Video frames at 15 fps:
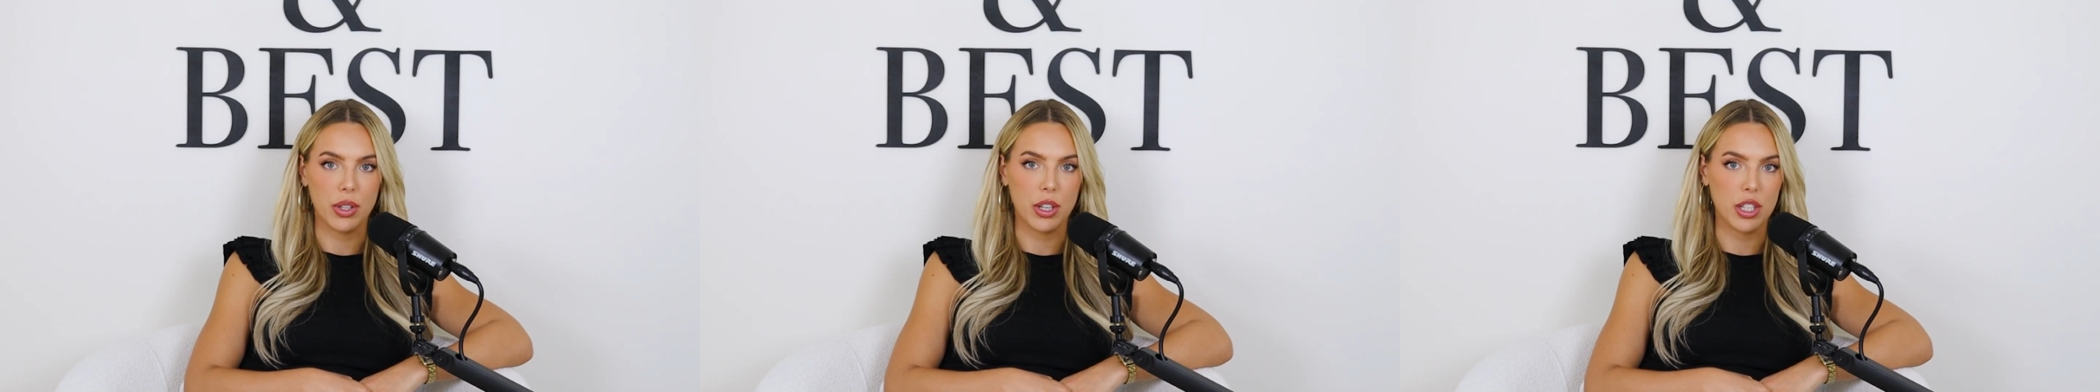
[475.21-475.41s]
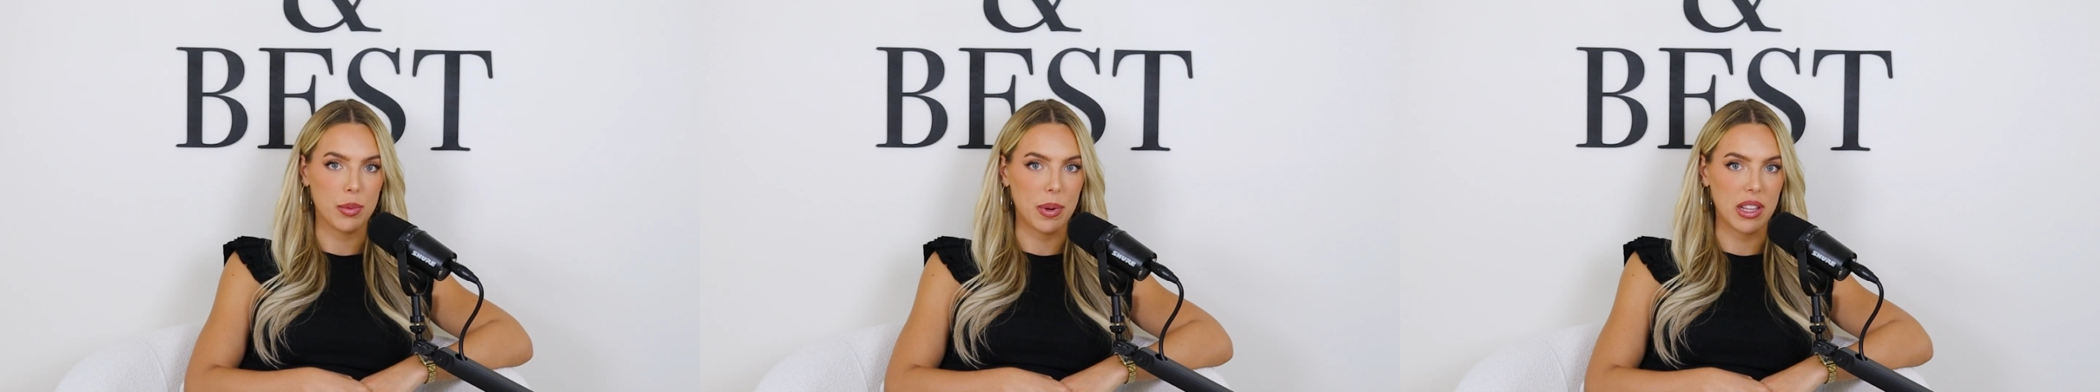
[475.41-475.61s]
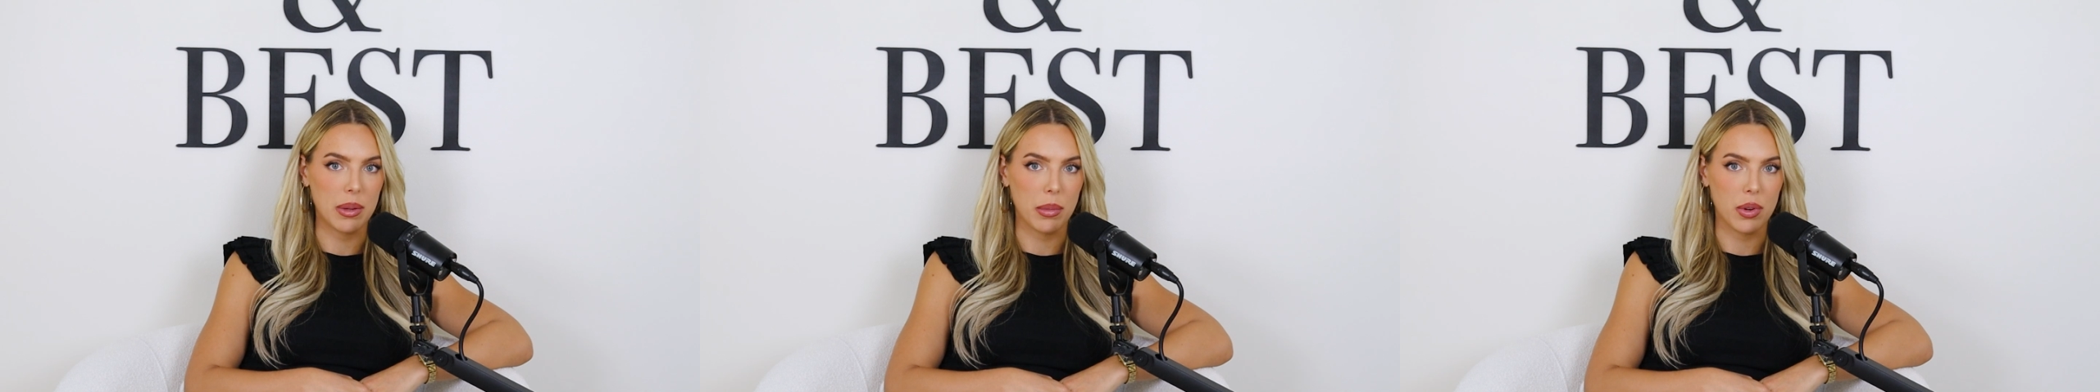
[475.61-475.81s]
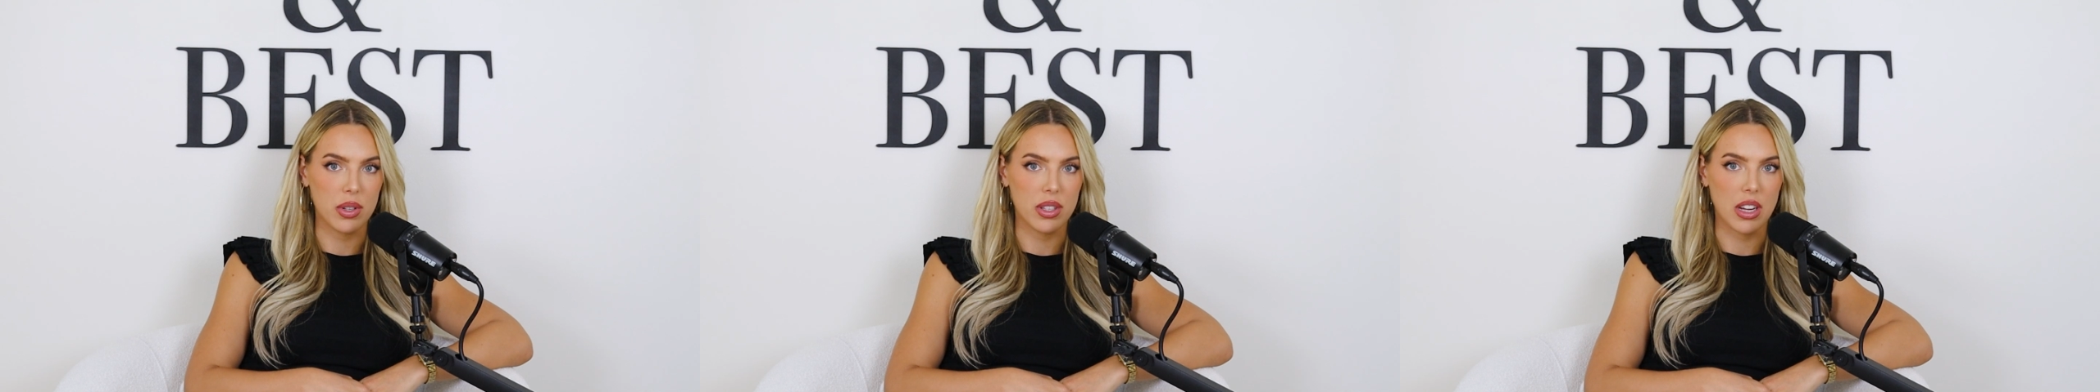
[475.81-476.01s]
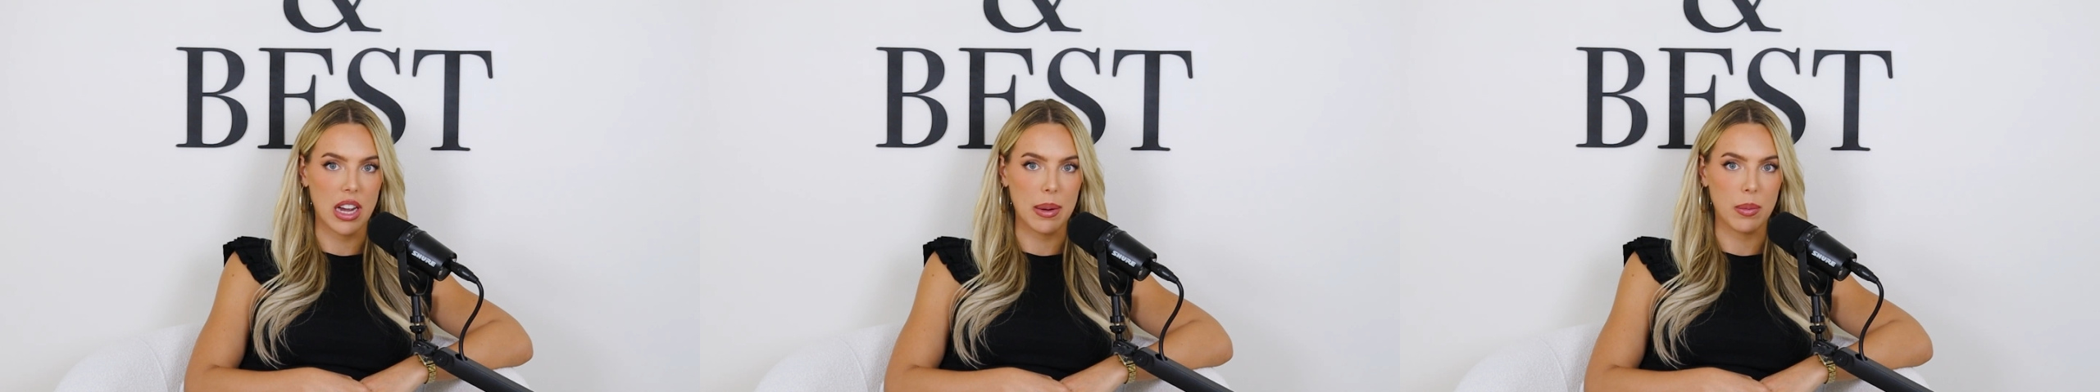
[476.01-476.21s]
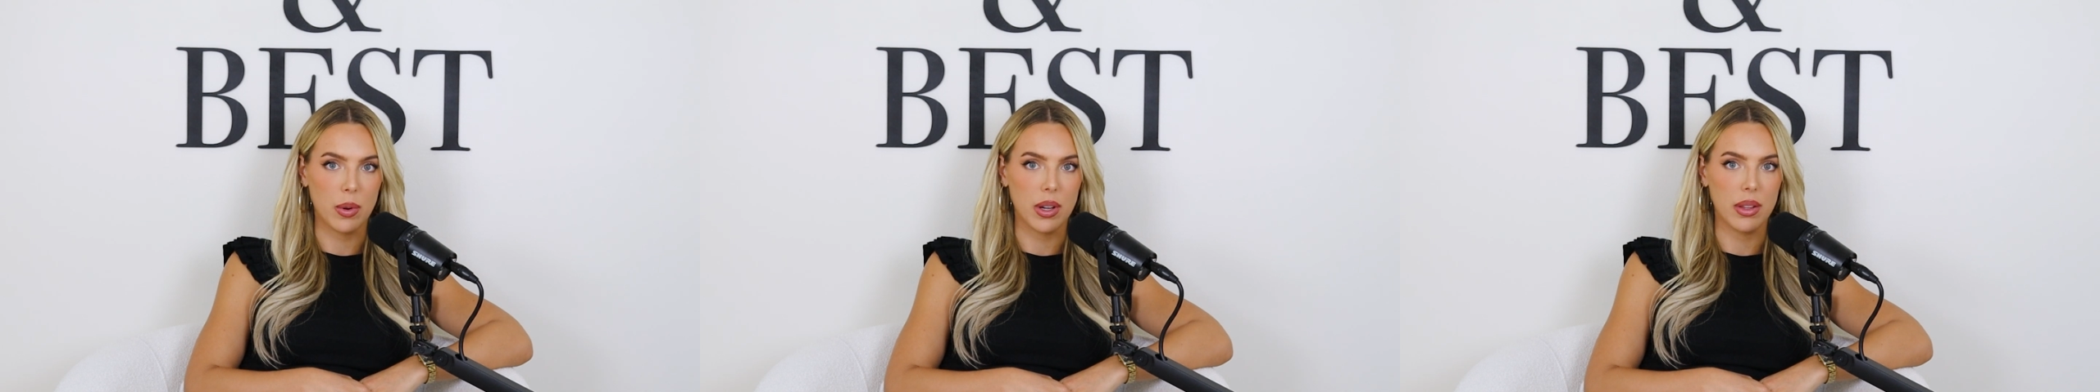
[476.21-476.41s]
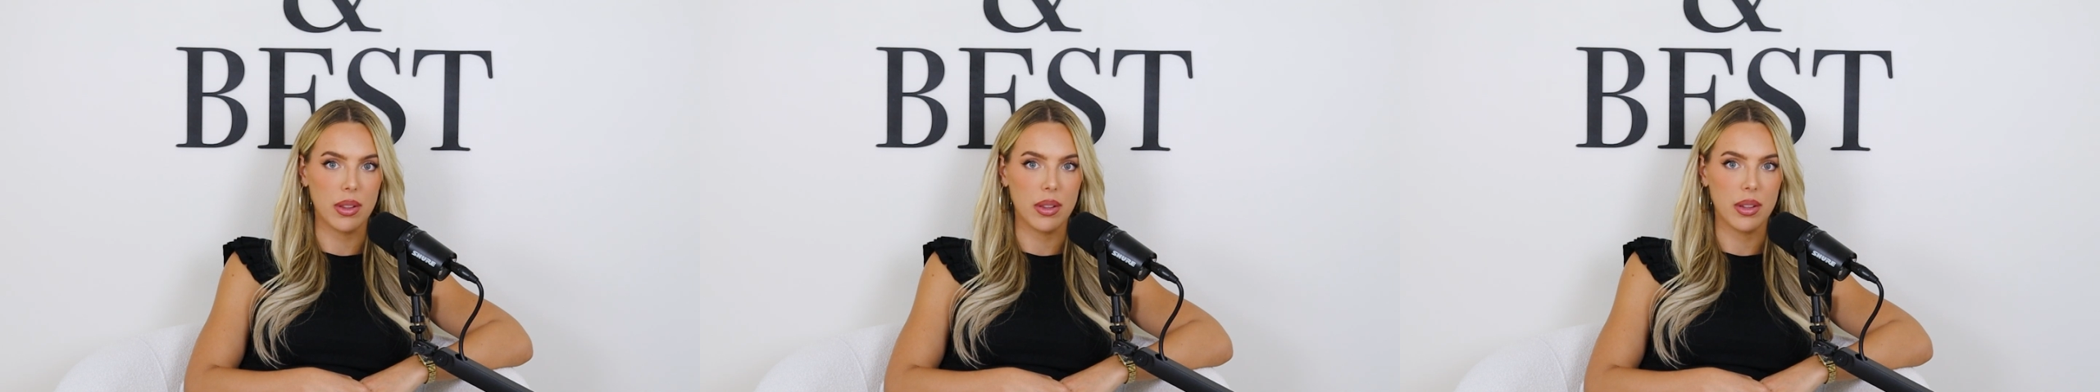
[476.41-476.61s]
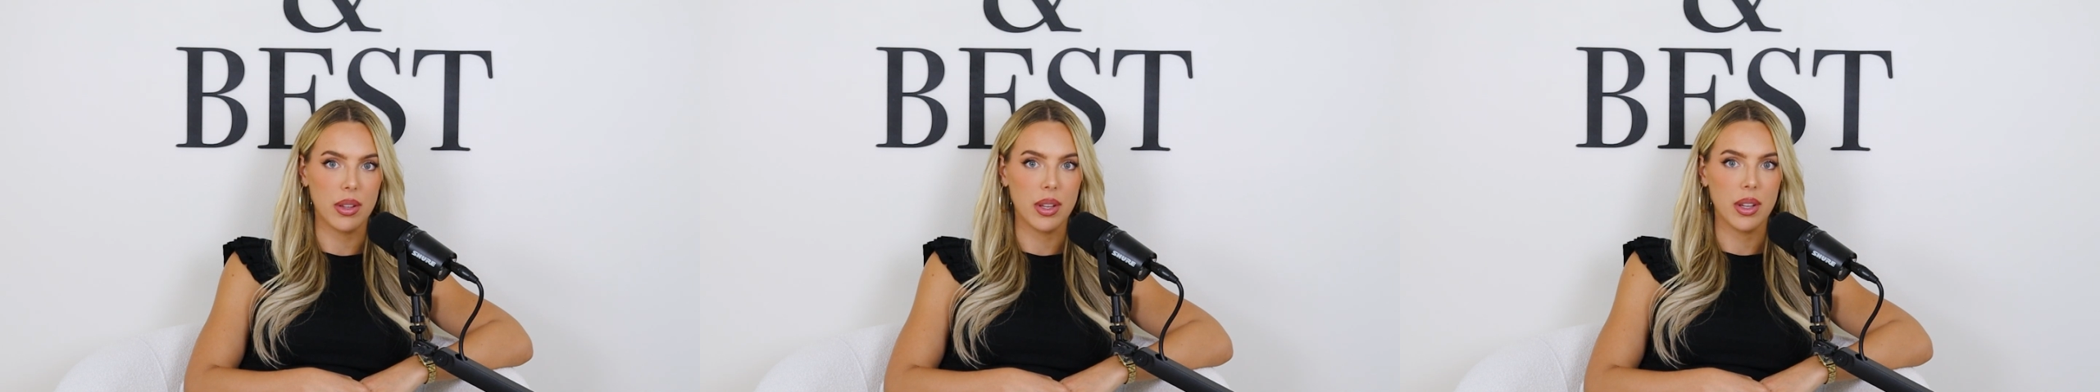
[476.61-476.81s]
that you spend the most time
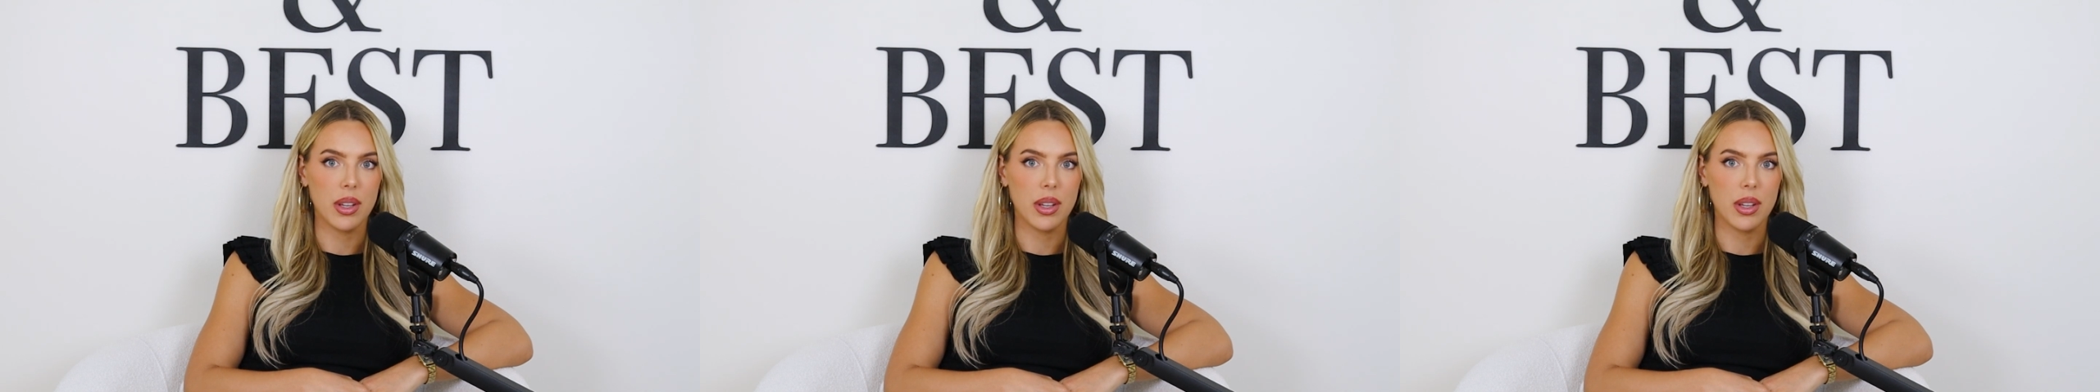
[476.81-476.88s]
with.